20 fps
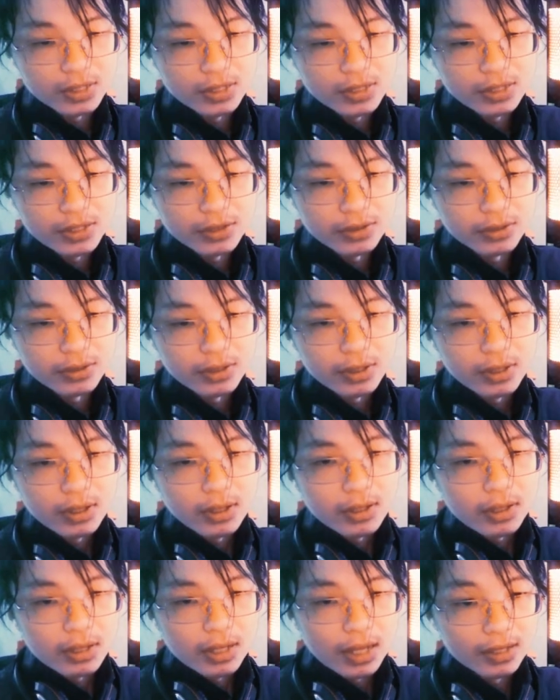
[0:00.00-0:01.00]
here,
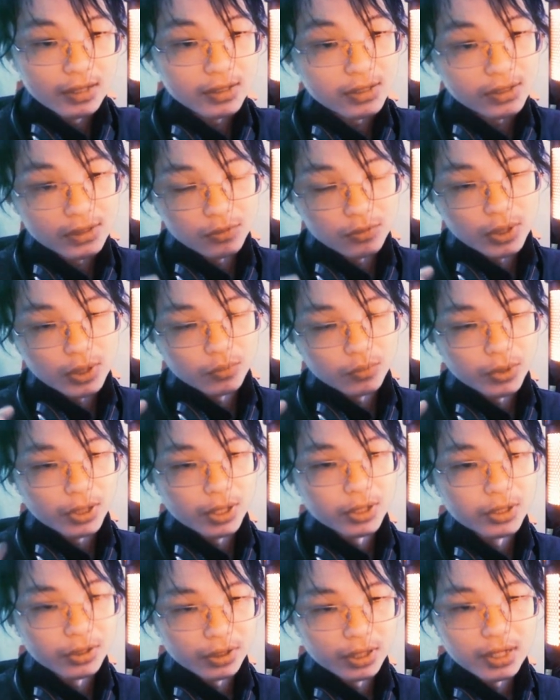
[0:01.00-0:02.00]
and this is the one where
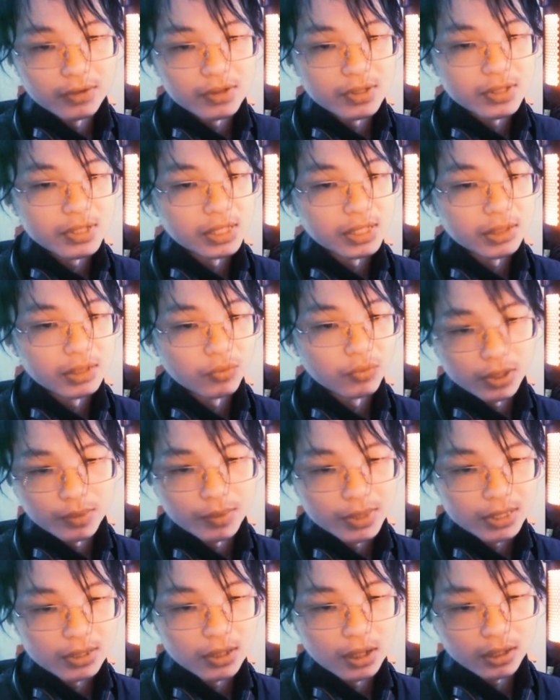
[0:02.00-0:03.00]
you're going to have to see, we're going to be
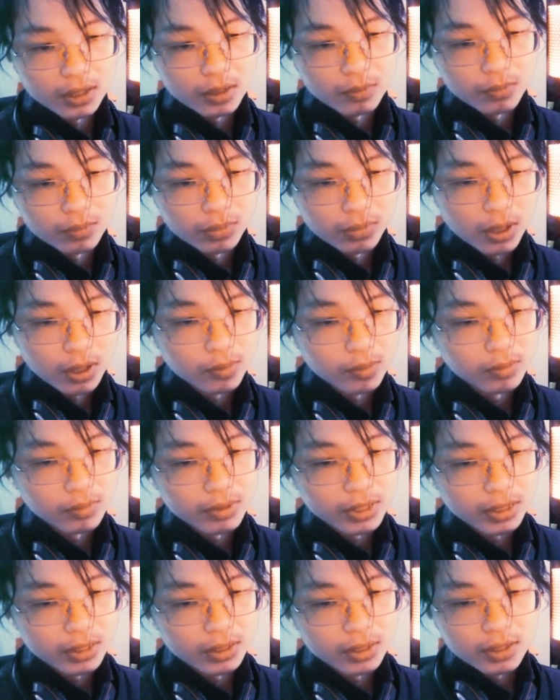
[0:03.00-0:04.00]
talking
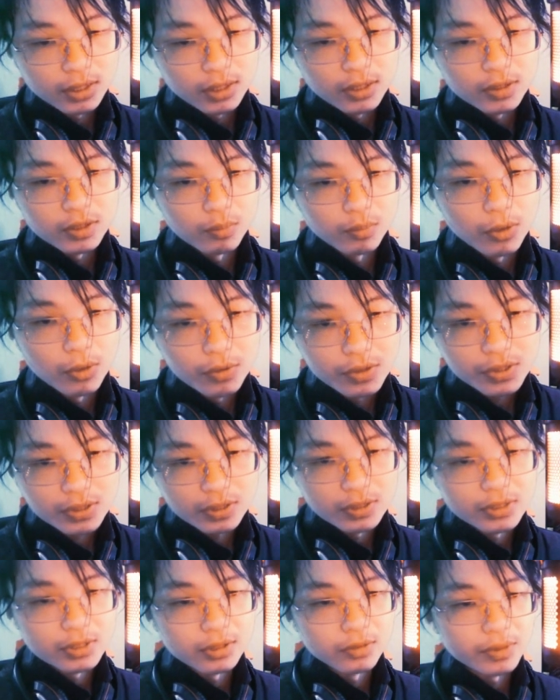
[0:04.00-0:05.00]
probably the most
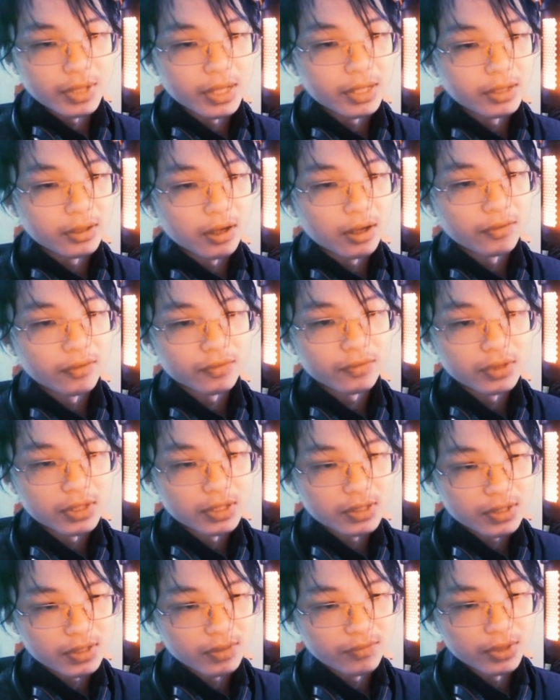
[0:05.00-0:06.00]
until we end off
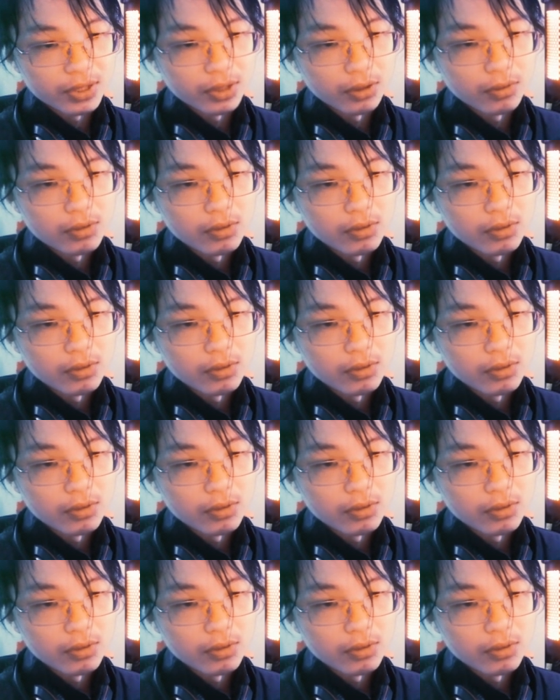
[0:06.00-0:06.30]
this video.